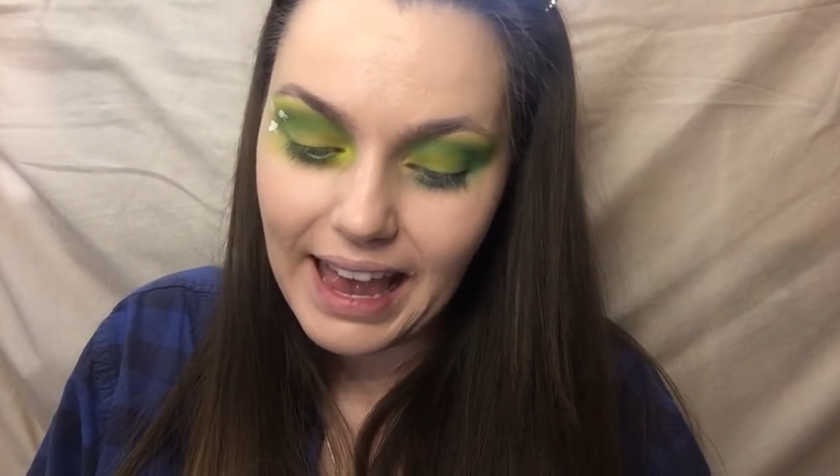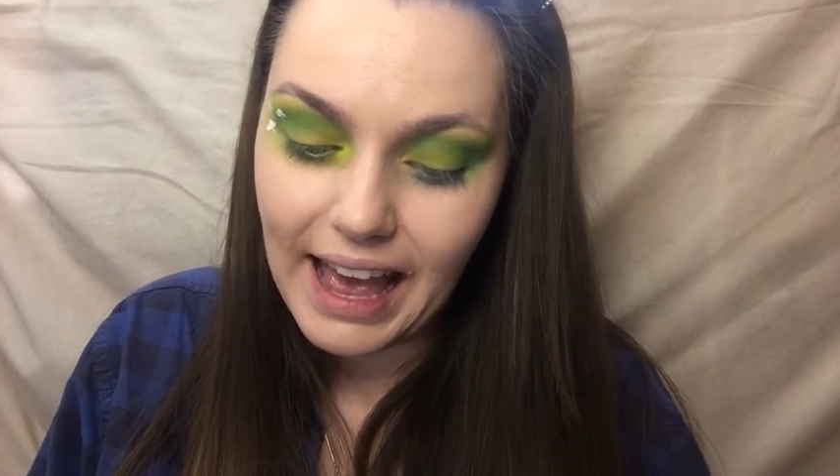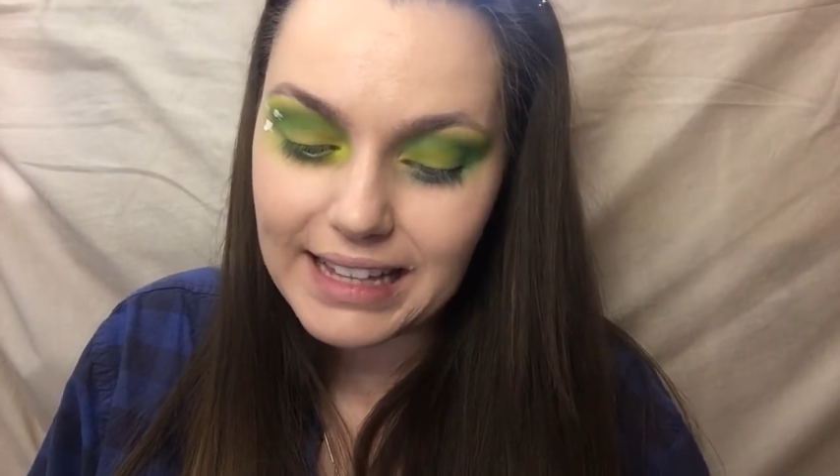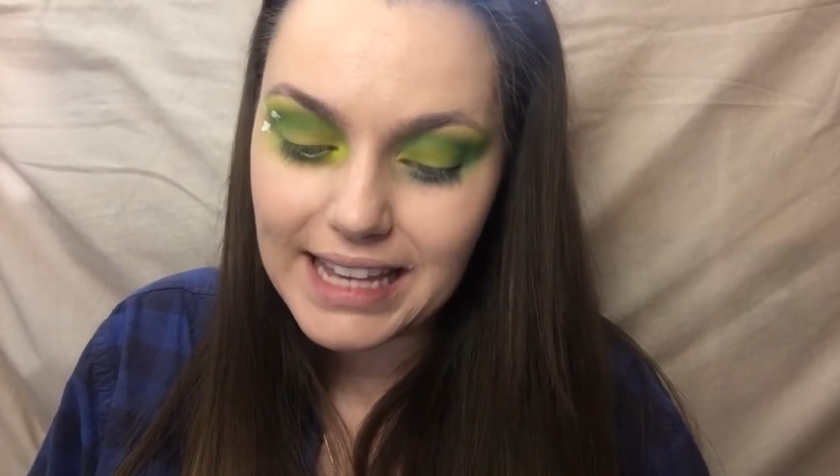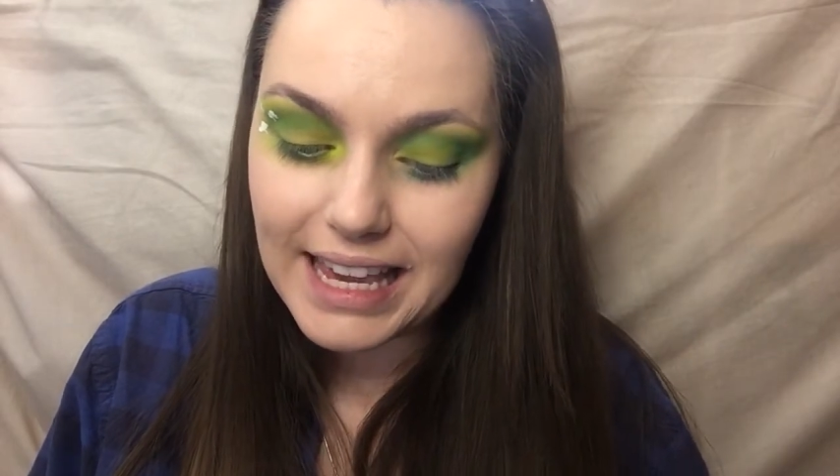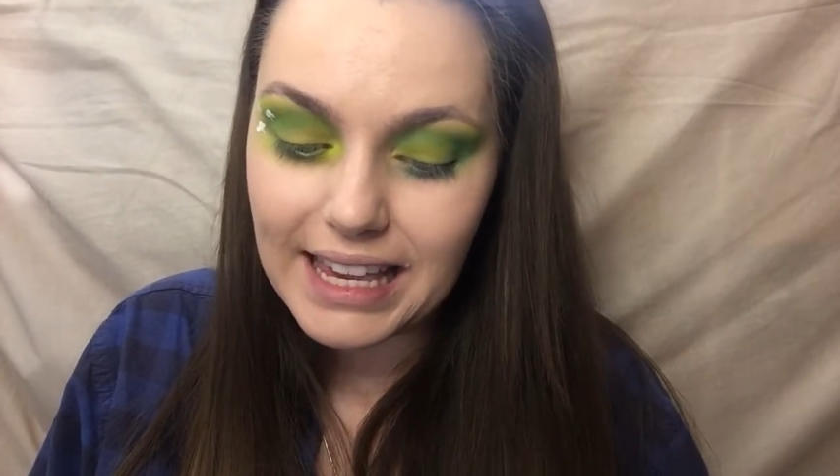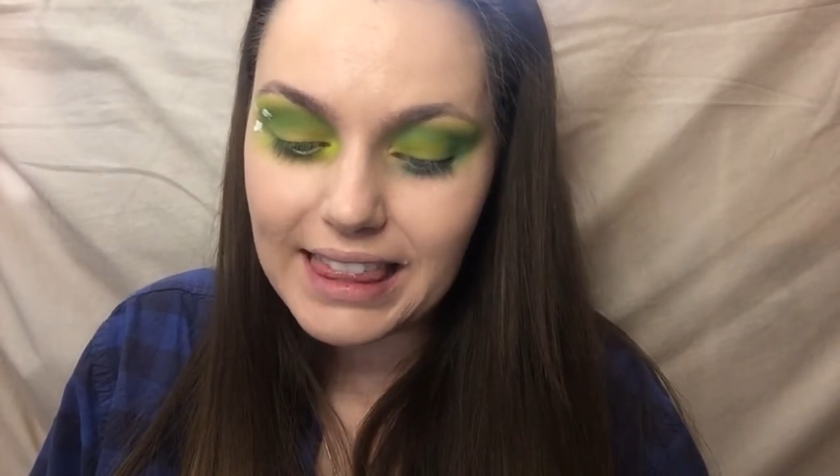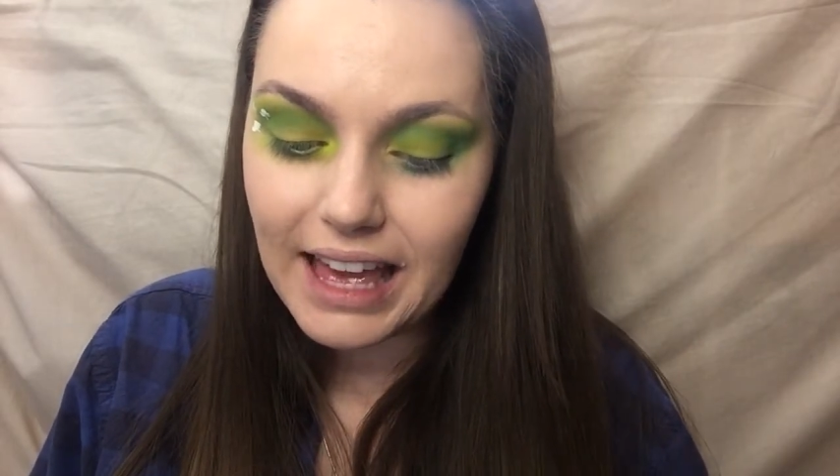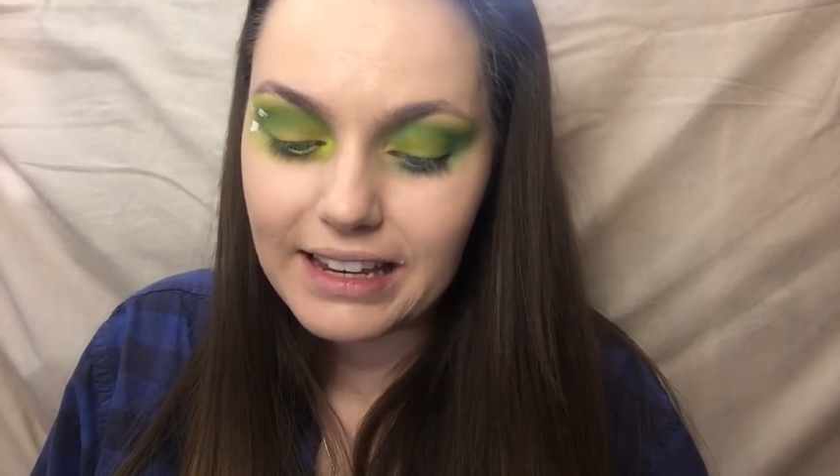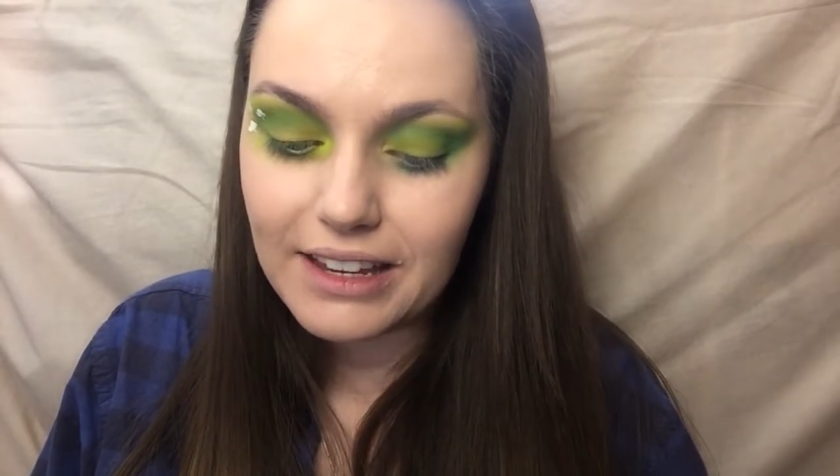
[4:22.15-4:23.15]
and taking
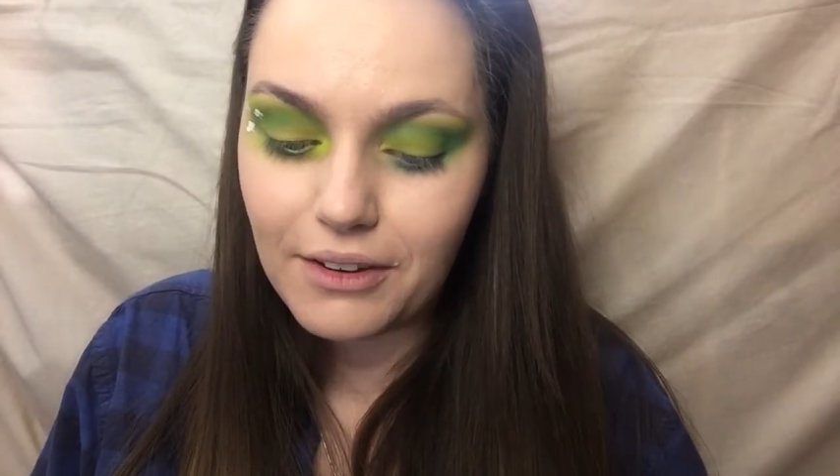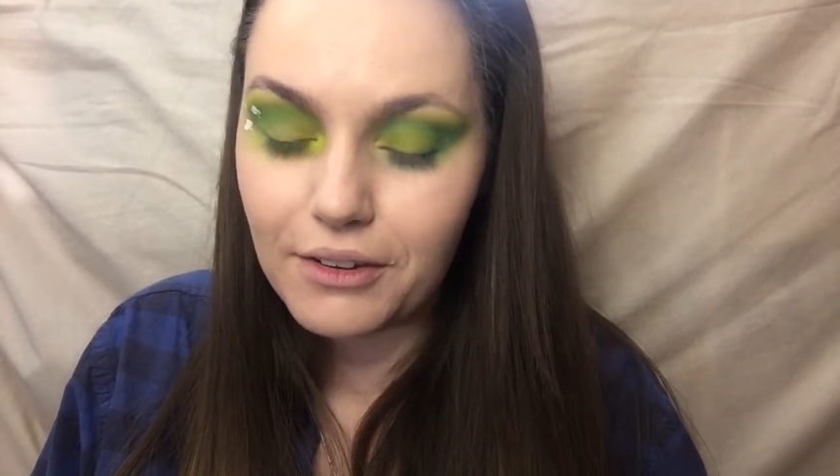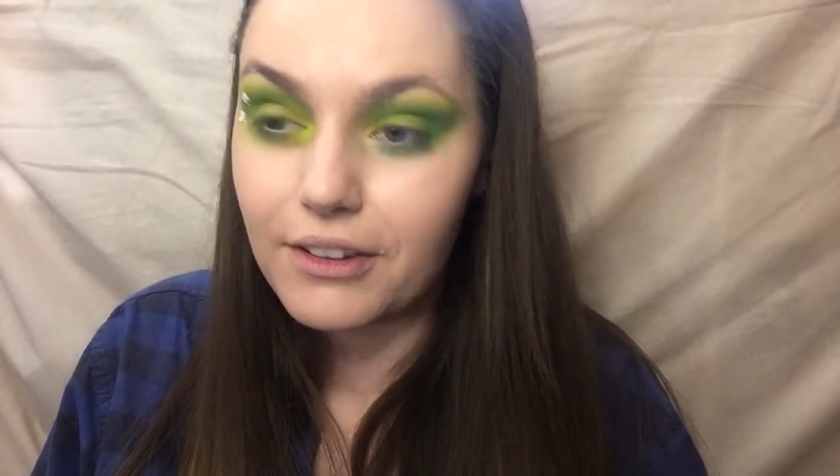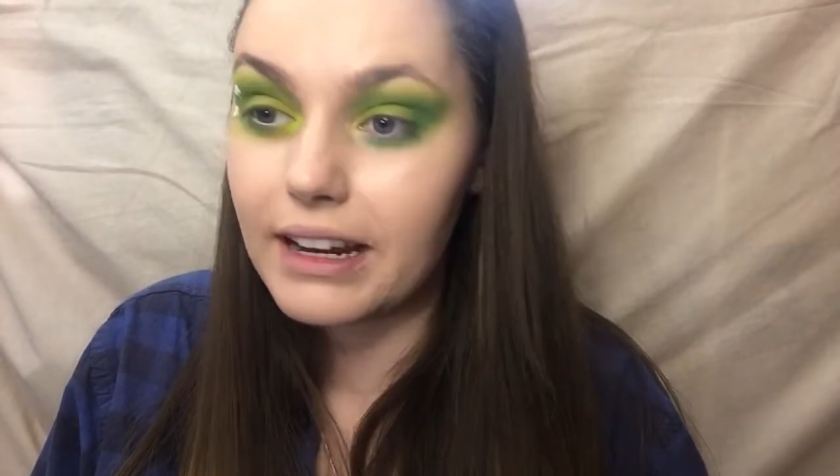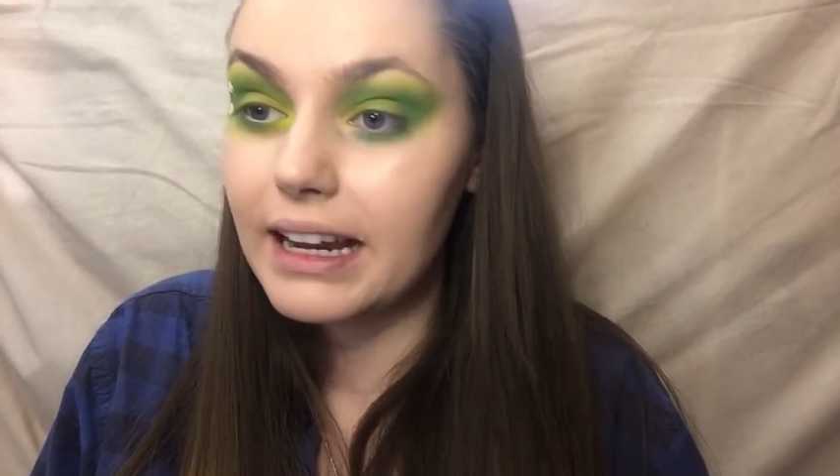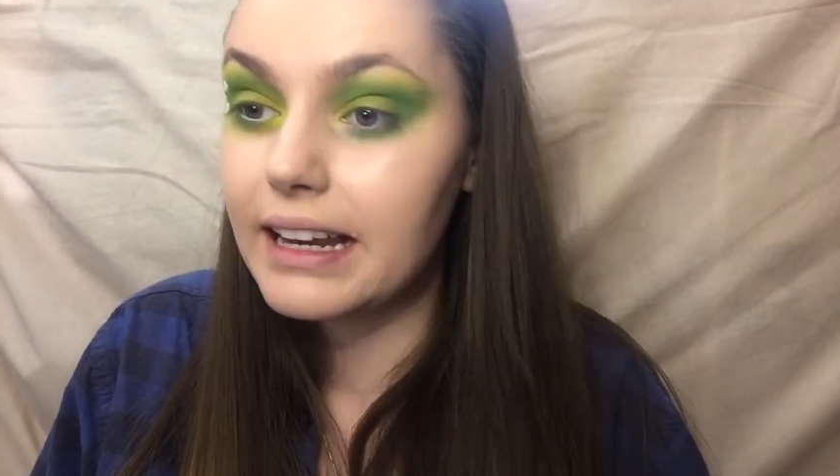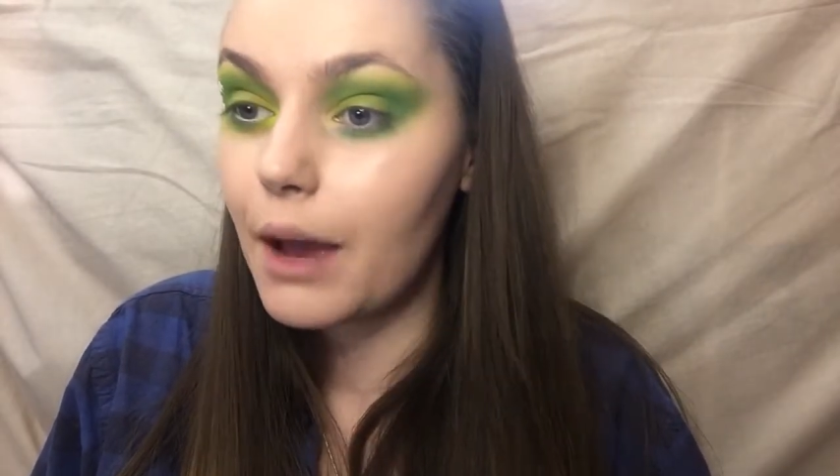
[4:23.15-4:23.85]
that neon green,